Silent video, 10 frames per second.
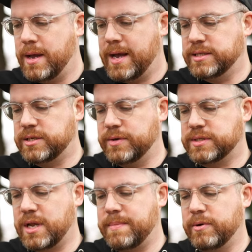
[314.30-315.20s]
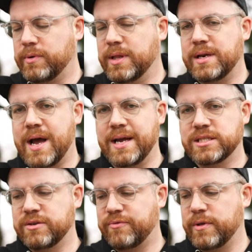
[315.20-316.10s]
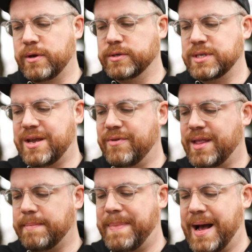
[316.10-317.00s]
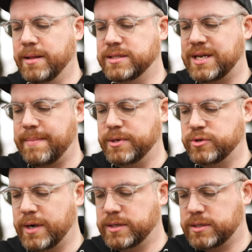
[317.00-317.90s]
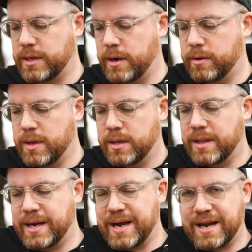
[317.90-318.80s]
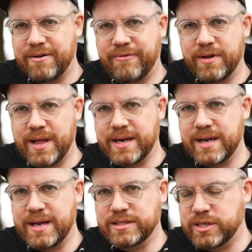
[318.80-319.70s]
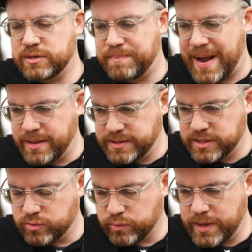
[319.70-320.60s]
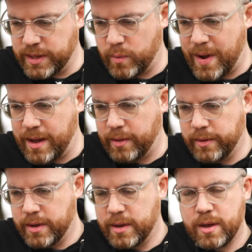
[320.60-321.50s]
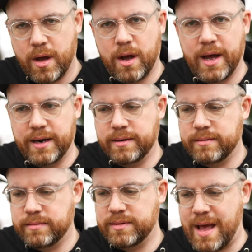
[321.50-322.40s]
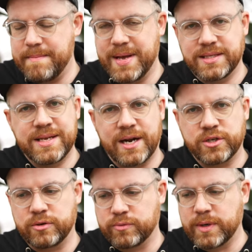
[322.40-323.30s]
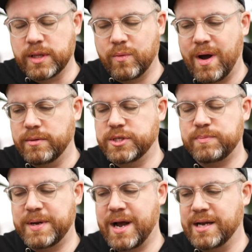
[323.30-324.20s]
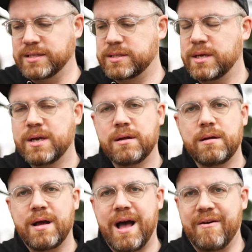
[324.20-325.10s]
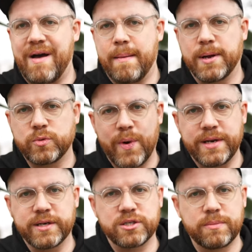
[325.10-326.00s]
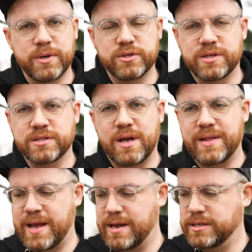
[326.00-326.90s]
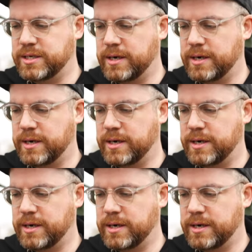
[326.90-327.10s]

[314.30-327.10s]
And so it's going to be really nice for those, even like balance type of tricks, you know, like I can feel like it just balances really well on that midsection really well, just because of how much weight distribution is on the ends